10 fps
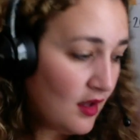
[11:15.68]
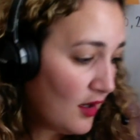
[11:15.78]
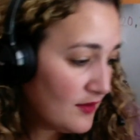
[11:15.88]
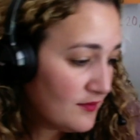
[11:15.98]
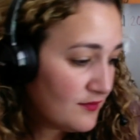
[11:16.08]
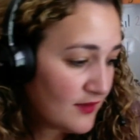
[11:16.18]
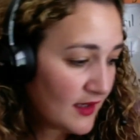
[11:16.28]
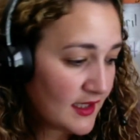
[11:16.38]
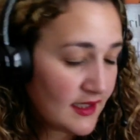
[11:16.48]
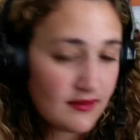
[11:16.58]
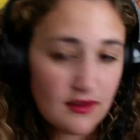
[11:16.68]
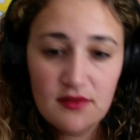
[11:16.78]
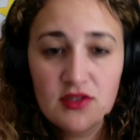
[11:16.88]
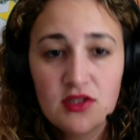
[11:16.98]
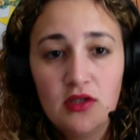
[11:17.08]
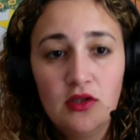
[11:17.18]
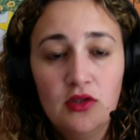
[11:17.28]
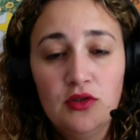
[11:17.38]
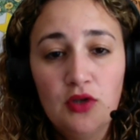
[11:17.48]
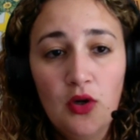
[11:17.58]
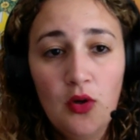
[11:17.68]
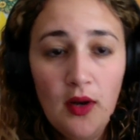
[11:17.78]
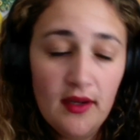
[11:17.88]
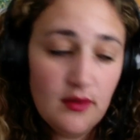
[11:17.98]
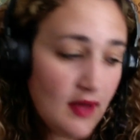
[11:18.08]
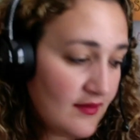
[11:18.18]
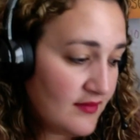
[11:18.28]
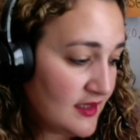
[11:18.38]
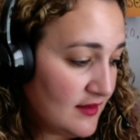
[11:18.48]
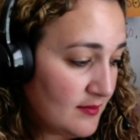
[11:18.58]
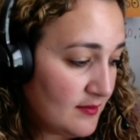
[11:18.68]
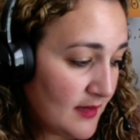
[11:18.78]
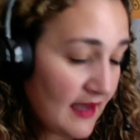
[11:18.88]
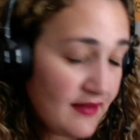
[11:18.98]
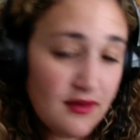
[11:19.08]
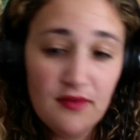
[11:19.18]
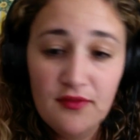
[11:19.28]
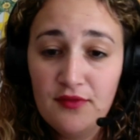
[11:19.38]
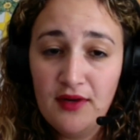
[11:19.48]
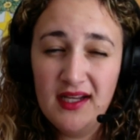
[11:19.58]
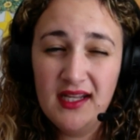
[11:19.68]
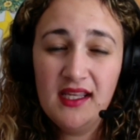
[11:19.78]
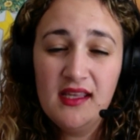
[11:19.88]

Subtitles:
On Friday, I don't have any math for Friday.